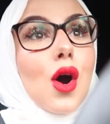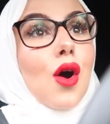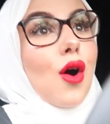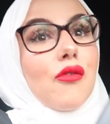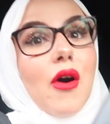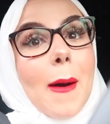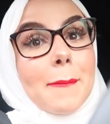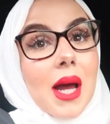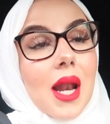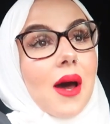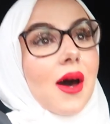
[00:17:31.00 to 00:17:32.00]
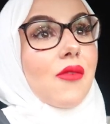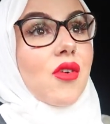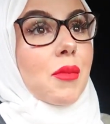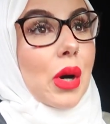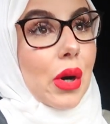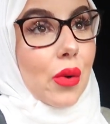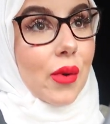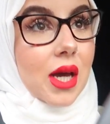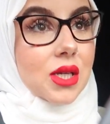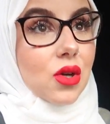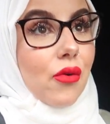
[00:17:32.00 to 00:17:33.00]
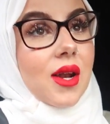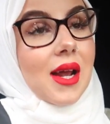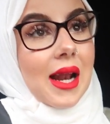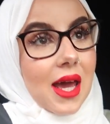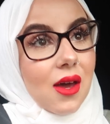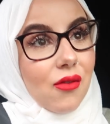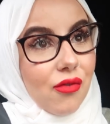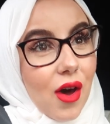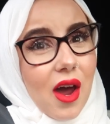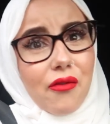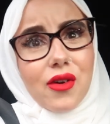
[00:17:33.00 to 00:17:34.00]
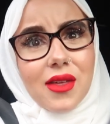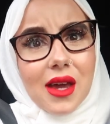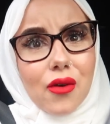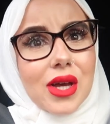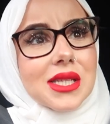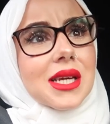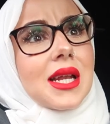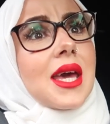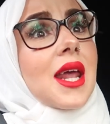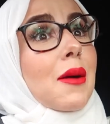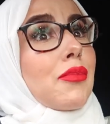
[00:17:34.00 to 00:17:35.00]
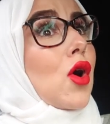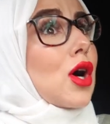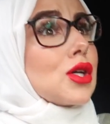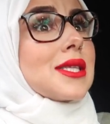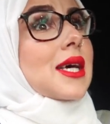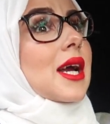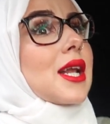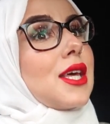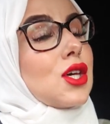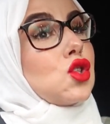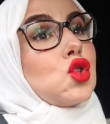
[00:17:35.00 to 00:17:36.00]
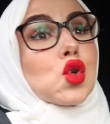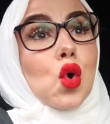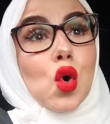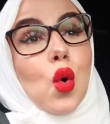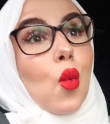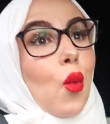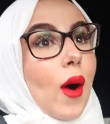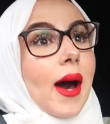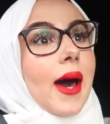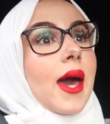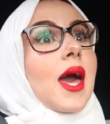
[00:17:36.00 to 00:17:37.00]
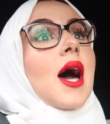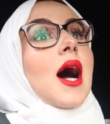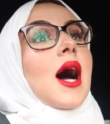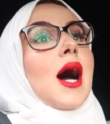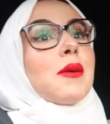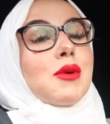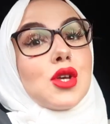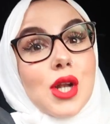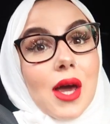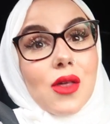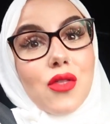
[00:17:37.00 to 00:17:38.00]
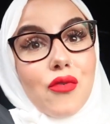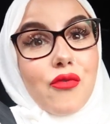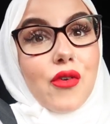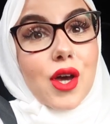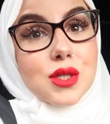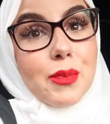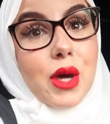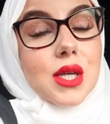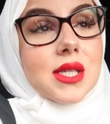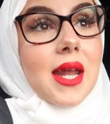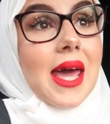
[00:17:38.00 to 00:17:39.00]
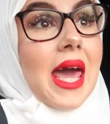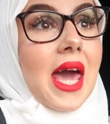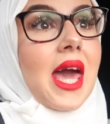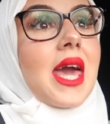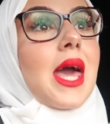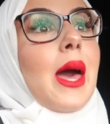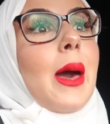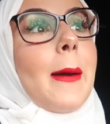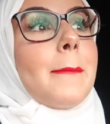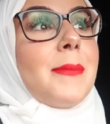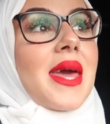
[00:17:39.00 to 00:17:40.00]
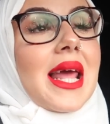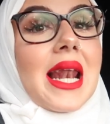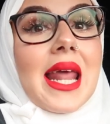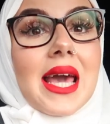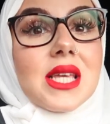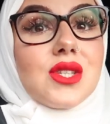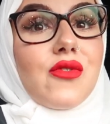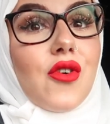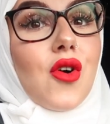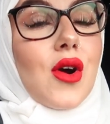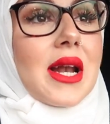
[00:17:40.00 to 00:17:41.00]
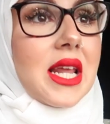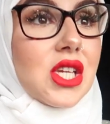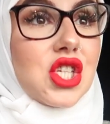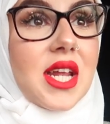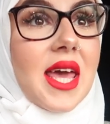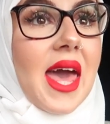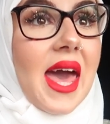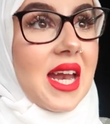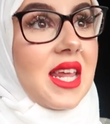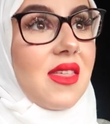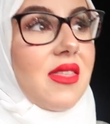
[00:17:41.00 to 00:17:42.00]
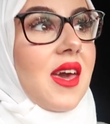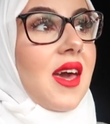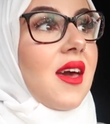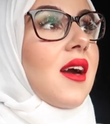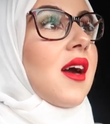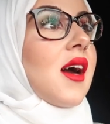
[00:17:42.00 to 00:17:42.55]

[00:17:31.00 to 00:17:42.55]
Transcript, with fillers: of my life. I'm always running late for everything recently and I'm not exactly sure why. I'm usually like the first person I hate being late for literally anything